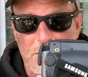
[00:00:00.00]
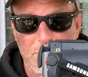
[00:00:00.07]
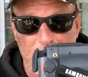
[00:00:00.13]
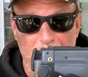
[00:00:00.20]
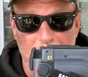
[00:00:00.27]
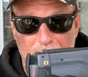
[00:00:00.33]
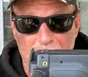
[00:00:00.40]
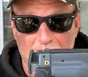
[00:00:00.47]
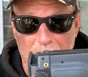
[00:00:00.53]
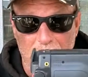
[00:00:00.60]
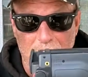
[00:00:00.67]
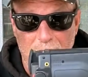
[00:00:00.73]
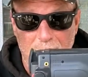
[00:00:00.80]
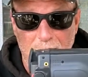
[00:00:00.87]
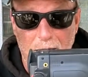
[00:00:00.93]
the
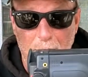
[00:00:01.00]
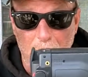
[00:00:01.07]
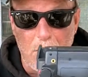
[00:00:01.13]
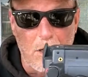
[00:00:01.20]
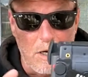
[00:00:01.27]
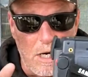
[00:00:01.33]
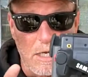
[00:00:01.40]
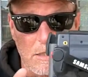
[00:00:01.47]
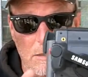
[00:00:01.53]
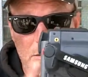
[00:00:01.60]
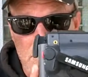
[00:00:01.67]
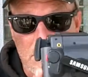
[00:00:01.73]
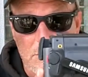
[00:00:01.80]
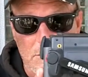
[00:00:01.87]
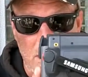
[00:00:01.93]
VHS, or
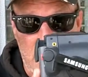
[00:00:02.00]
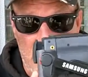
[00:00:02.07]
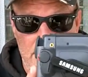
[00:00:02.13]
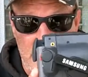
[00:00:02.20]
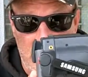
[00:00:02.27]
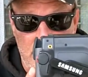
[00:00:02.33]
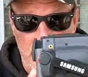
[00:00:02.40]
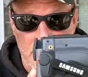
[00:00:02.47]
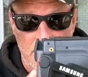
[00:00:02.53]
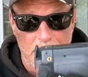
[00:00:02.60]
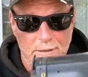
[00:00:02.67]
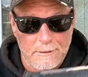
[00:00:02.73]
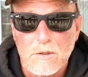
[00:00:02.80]
on the Hi-8.